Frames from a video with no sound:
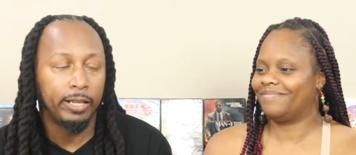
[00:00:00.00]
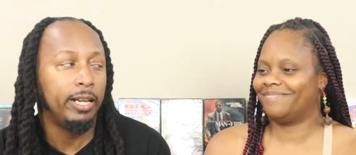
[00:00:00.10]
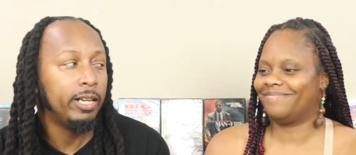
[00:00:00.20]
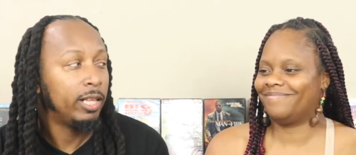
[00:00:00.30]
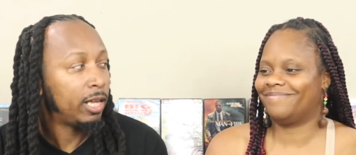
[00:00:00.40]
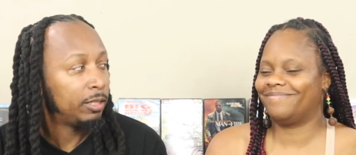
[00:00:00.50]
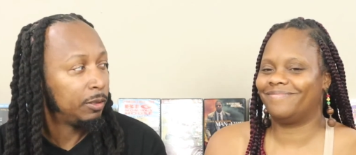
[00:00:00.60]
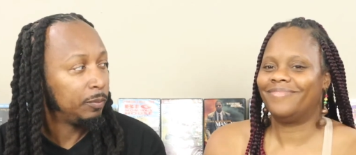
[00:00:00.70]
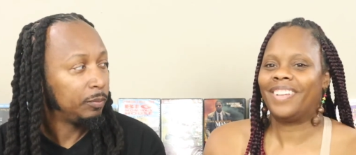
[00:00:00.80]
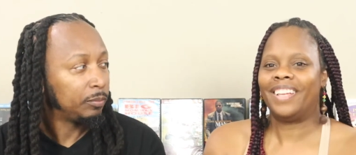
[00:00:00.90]
Speaker 1: Any
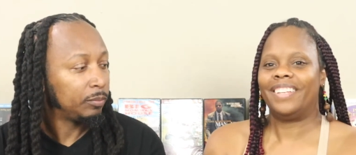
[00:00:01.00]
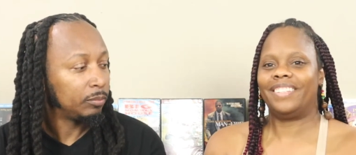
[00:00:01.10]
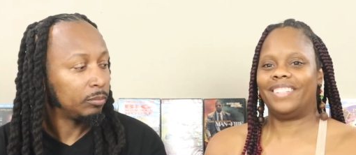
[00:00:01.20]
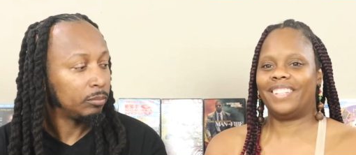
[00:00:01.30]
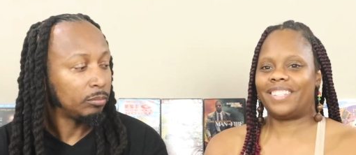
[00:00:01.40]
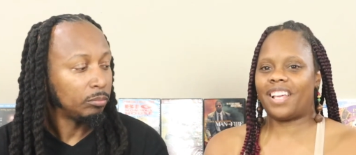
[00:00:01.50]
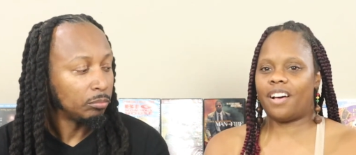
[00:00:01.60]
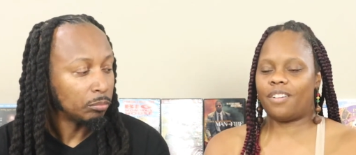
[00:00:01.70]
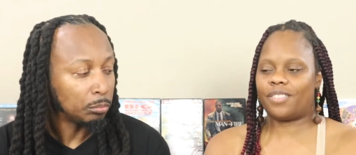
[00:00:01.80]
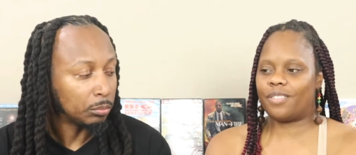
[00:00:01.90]
likes?
Speaker 2: Yes,
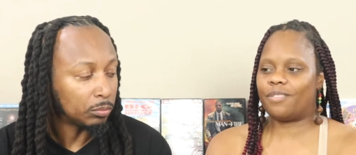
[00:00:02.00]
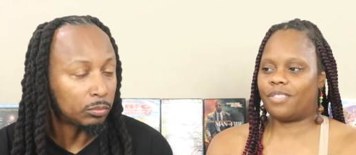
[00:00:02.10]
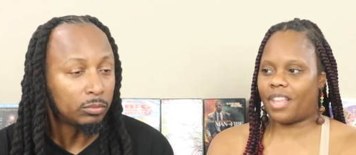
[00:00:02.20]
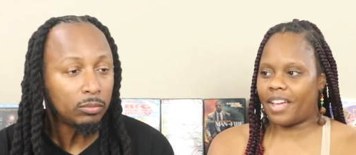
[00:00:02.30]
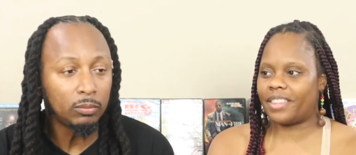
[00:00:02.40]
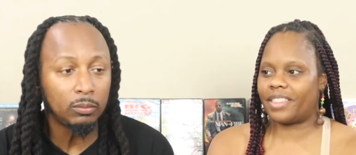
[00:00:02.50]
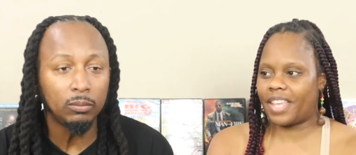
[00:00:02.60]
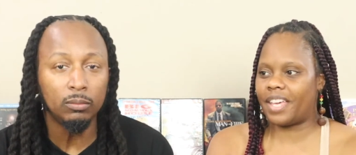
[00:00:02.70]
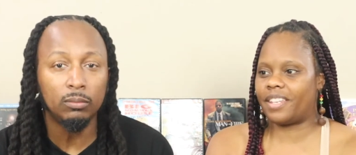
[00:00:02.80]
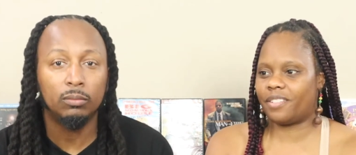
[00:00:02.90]
I also like
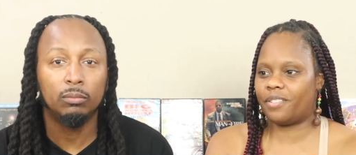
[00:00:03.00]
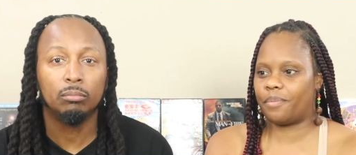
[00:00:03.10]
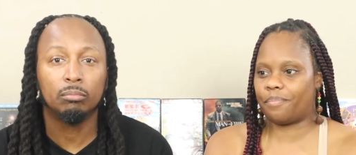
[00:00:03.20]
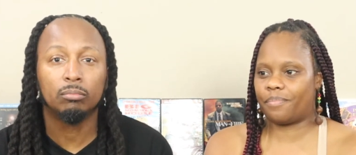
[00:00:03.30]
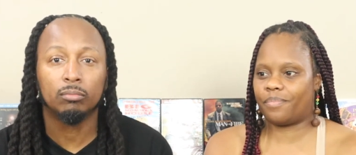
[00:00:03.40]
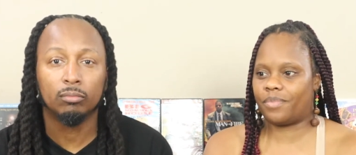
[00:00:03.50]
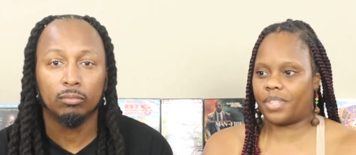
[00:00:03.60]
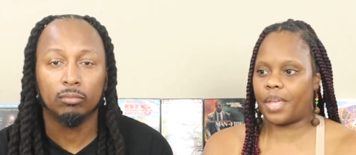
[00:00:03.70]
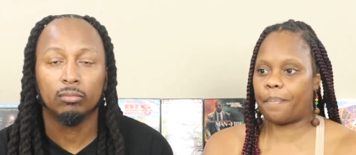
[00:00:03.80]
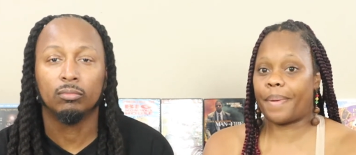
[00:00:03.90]
that um,
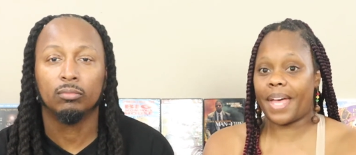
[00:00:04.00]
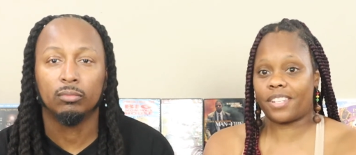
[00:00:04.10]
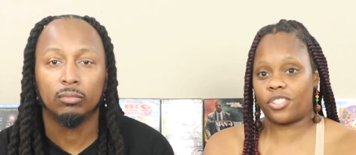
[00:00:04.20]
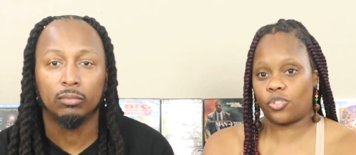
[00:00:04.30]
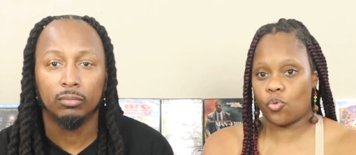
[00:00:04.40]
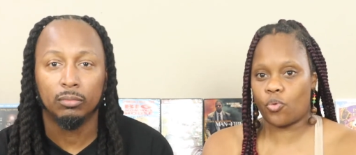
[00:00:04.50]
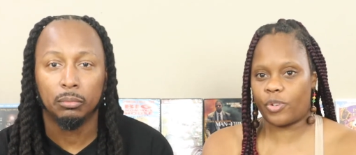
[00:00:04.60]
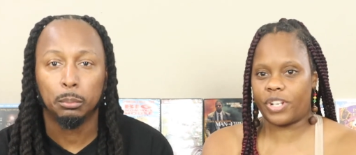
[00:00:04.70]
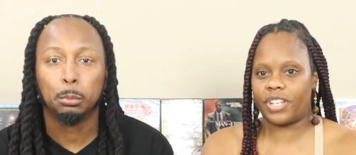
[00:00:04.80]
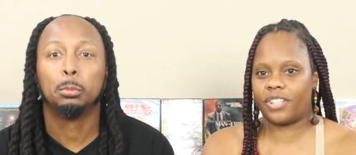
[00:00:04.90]
that
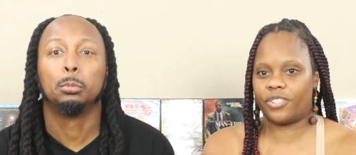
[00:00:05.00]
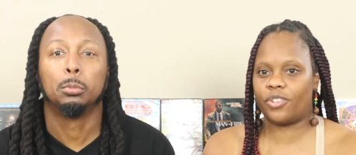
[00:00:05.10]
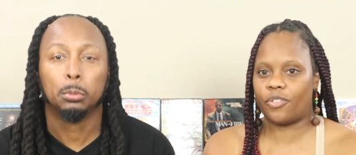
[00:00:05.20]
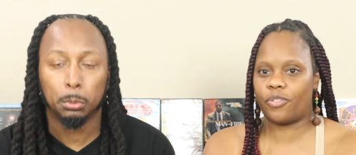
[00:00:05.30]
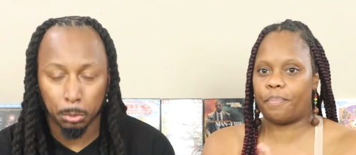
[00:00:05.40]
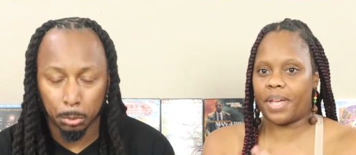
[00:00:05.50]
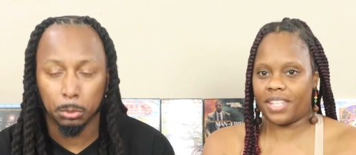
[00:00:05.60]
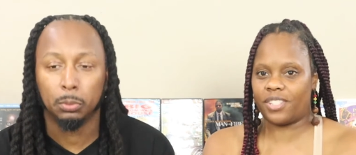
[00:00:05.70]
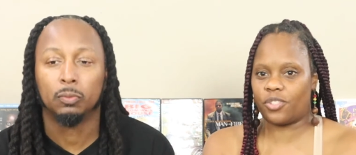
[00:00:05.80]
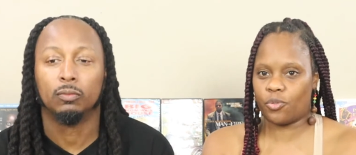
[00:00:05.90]
backstory, because, you know, the
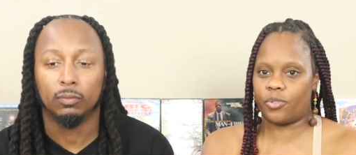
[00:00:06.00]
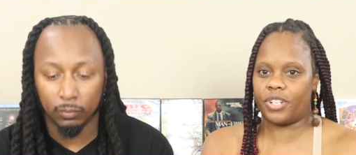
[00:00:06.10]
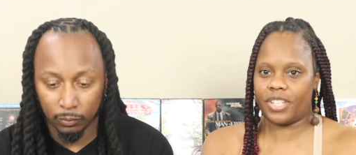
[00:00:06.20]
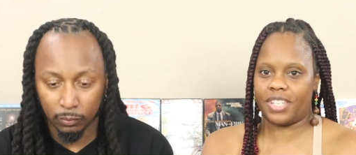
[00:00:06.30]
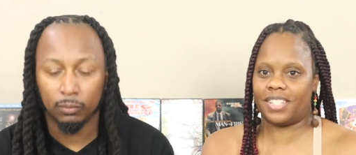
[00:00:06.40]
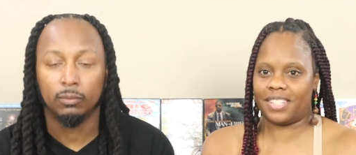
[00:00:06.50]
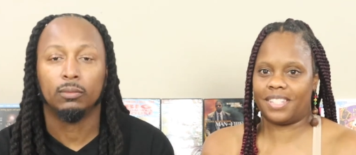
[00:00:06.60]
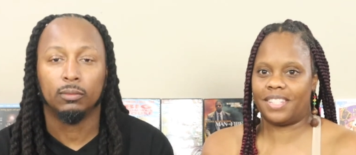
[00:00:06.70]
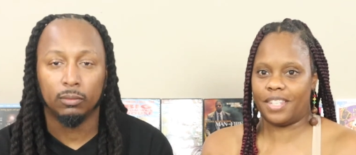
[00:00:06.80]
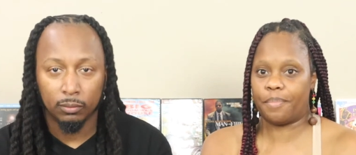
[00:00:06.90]
main story
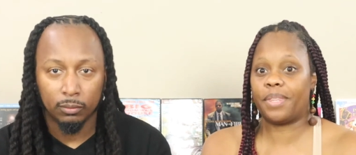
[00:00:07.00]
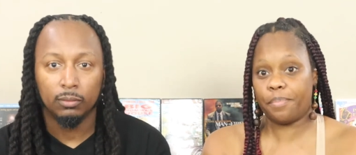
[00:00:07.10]
is them and